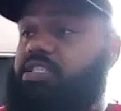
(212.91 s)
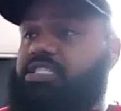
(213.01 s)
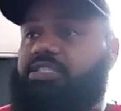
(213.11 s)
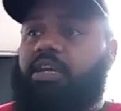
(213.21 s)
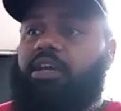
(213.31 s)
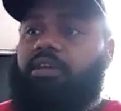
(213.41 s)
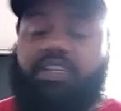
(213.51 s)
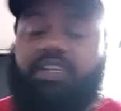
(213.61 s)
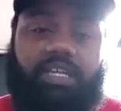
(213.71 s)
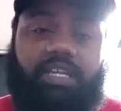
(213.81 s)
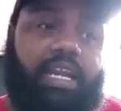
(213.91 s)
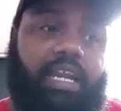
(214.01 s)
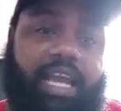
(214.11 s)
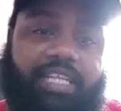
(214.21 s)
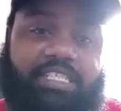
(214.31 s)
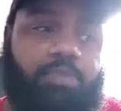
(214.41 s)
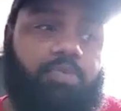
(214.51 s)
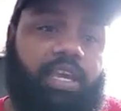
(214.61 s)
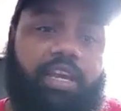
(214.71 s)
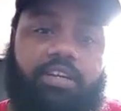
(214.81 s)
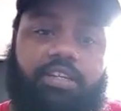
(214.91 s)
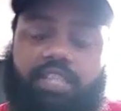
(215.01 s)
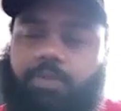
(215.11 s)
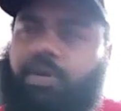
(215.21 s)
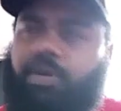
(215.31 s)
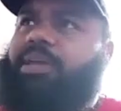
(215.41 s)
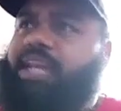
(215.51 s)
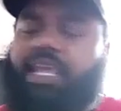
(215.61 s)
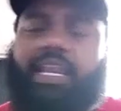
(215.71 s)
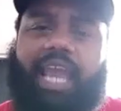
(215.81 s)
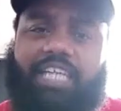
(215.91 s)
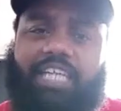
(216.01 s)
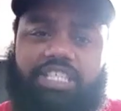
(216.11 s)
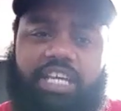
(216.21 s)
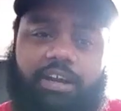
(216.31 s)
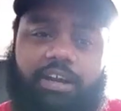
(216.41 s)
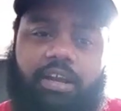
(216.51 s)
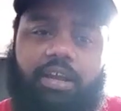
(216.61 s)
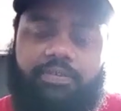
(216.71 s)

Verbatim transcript: Just recently in the last couple years, well, I mean, in the last year,